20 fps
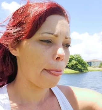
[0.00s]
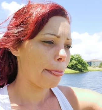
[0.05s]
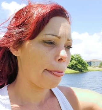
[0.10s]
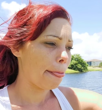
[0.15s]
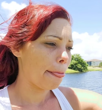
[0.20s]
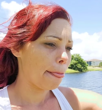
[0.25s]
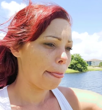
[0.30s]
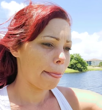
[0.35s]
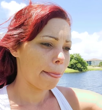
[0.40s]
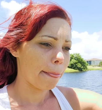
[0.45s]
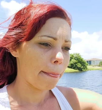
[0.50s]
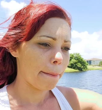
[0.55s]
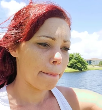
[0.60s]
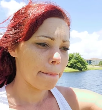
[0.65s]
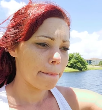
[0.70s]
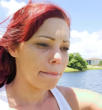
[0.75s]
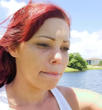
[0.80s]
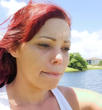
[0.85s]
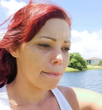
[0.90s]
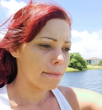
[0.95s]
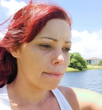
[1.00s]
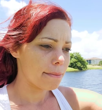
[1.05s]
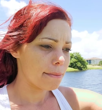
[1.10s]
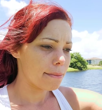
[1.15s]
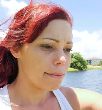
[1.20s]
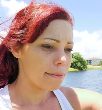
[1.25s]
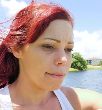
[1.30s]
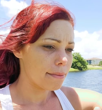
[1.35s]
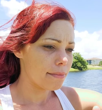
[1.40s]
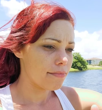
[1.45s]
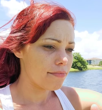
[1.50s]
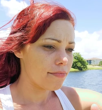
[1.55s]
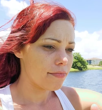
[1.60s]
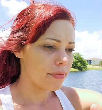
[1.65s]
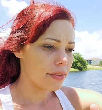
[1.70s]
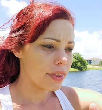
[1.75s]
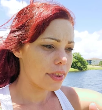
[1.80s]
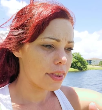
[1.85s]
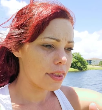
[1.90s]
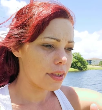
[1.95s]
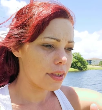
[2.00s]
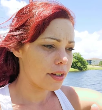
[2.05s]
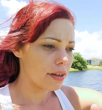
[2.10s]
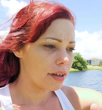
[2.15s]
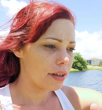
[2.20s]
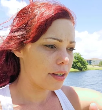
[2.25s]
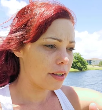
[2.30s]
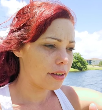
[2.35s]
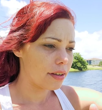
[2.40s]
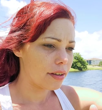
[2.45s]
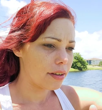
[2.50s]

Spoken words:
[no speech]